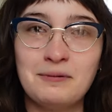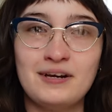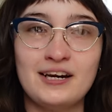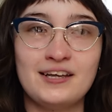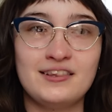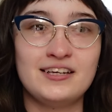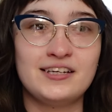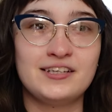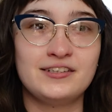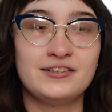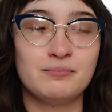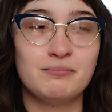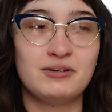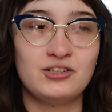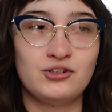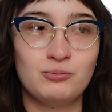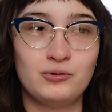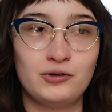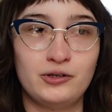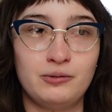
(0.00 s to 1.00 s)
but I think it's
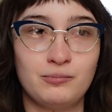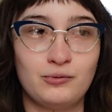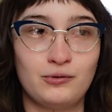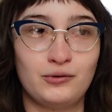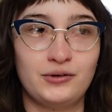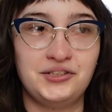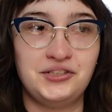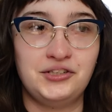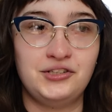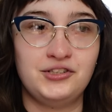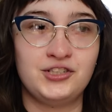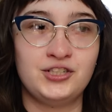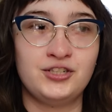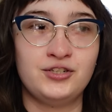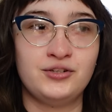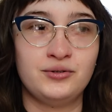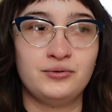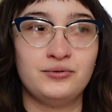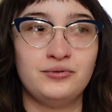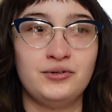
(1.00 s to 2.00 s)
much more important
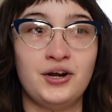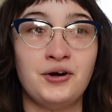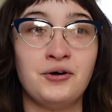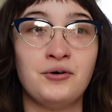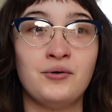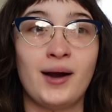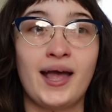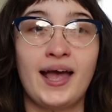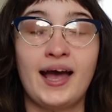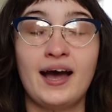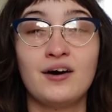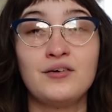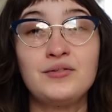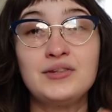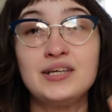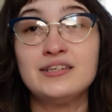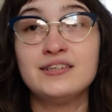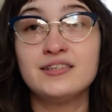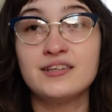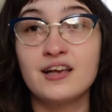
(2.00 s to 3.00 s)
to know how
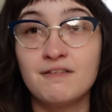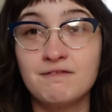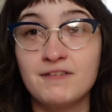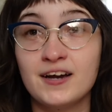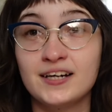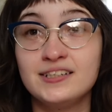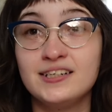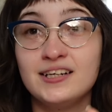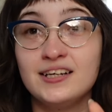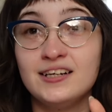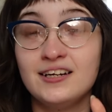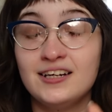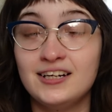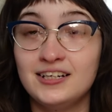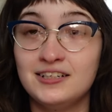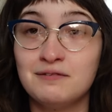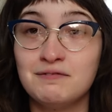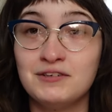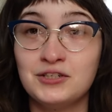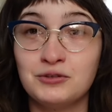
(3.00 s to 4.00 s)
these affected
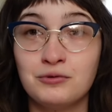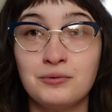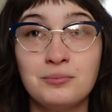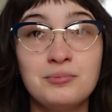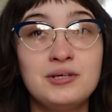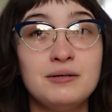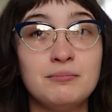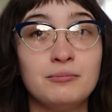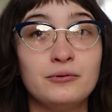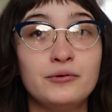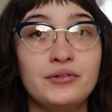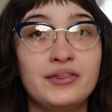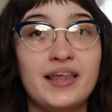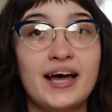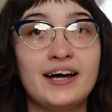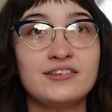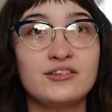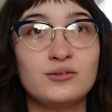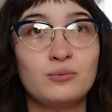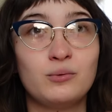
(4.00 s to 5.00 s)
individual people.
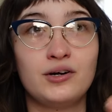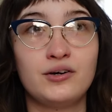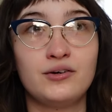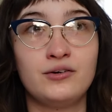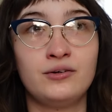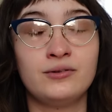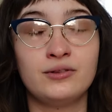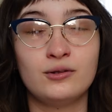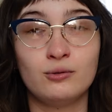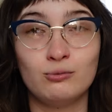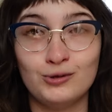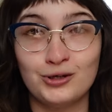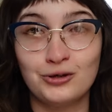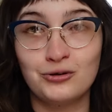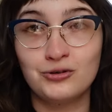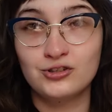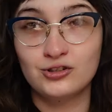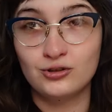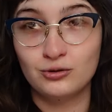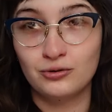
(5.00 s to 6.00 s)
That's where the
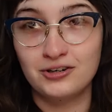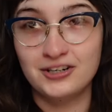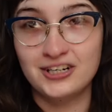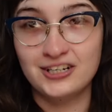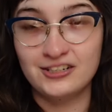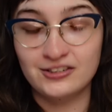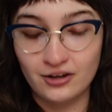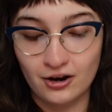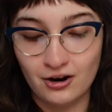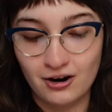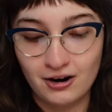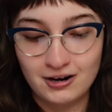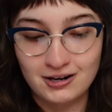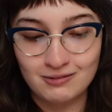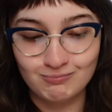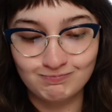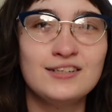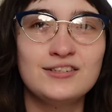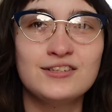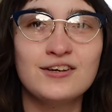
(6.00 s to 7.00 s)
real stories
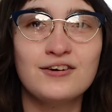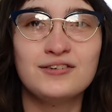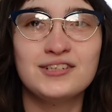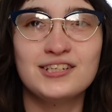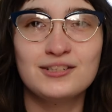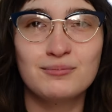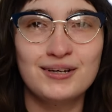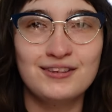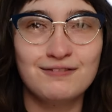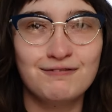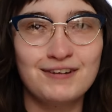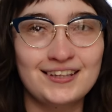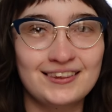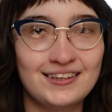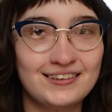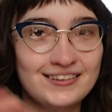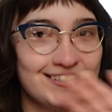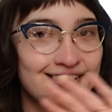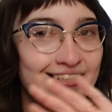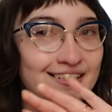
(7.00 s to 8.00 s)
are. So despite the fact
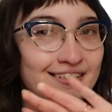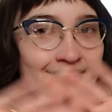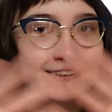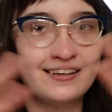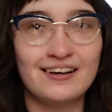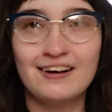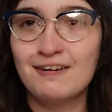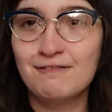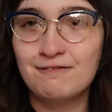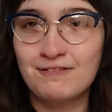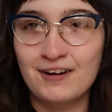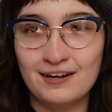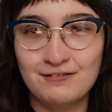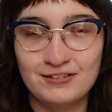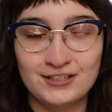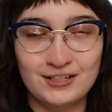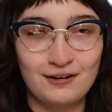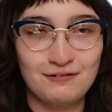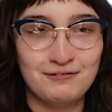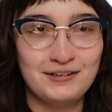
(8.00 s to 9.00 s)
that this is a
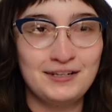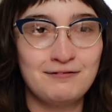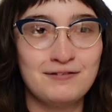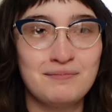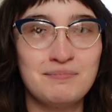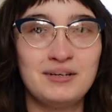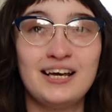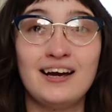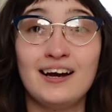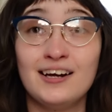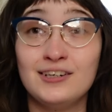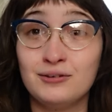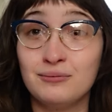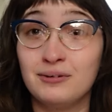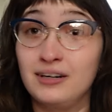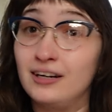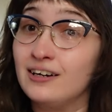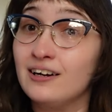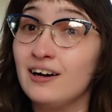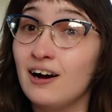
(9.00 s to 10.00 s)
5-star read for me, I do
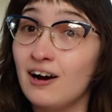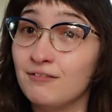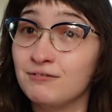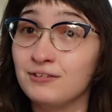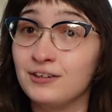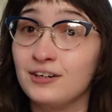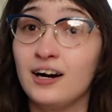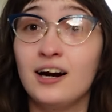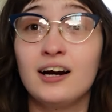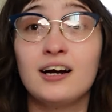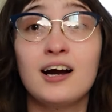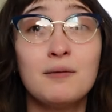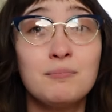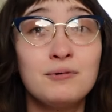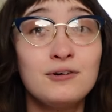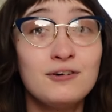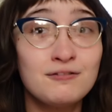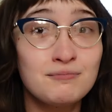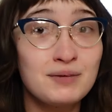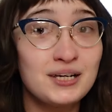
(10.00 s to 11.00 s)
want to offer a
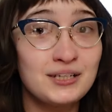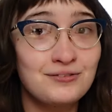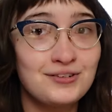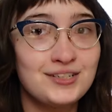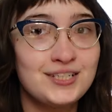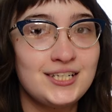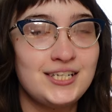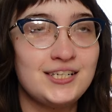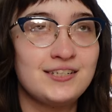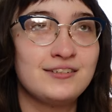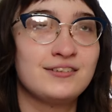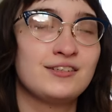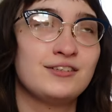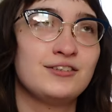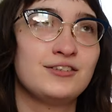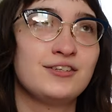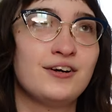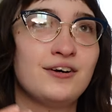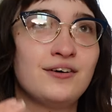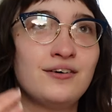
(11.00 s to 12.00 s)
couple of my critiques.
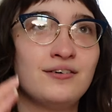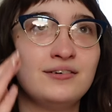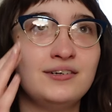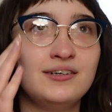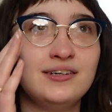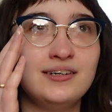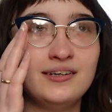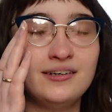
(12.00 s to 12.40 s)
So